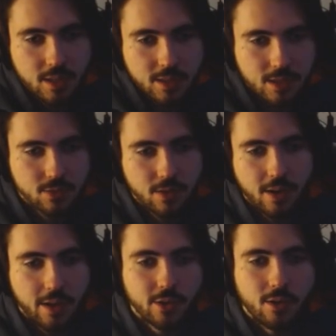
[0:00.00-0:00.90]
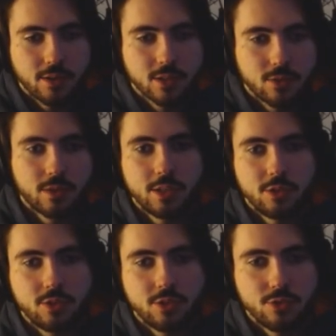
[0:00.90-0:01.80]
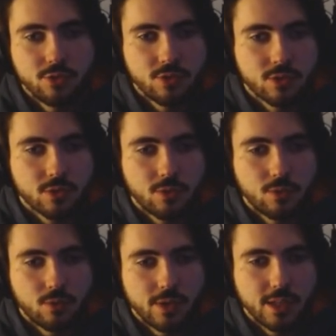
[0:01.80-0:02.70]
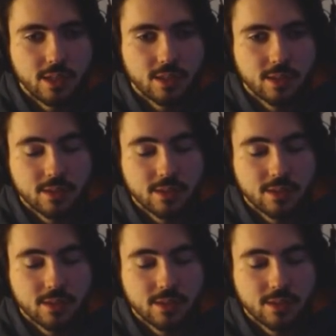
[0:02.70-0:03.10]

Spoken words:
This one you also want to use with